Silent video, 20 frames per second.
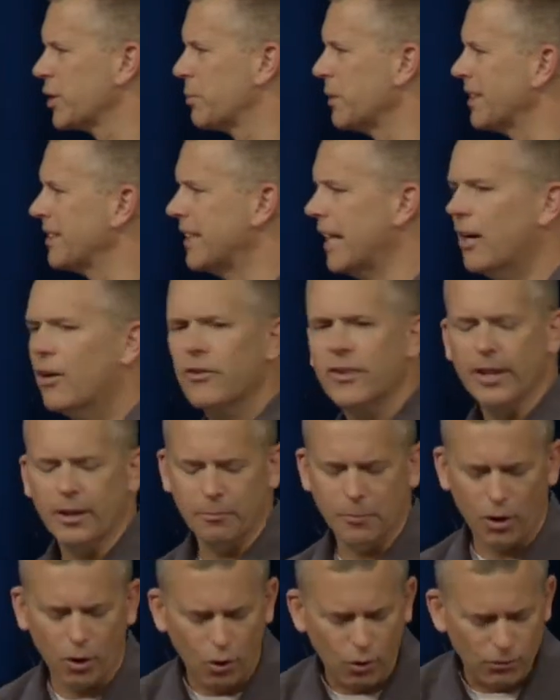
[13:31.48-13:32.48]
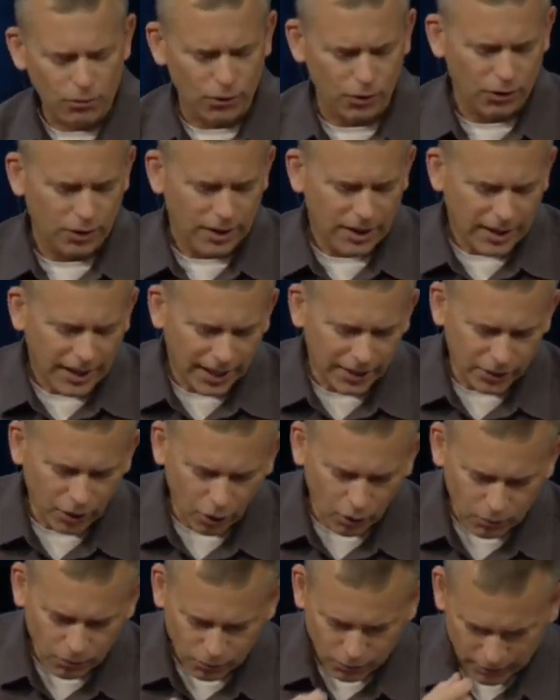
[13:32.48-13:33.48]
but tell them over and
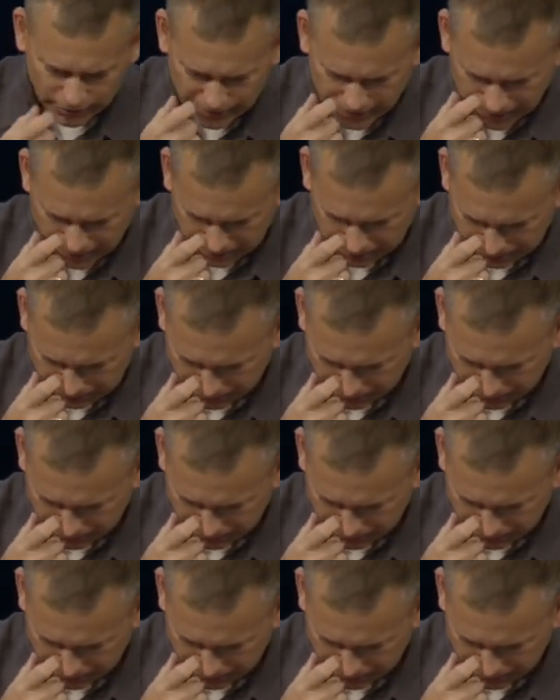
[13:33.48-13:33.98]
over again.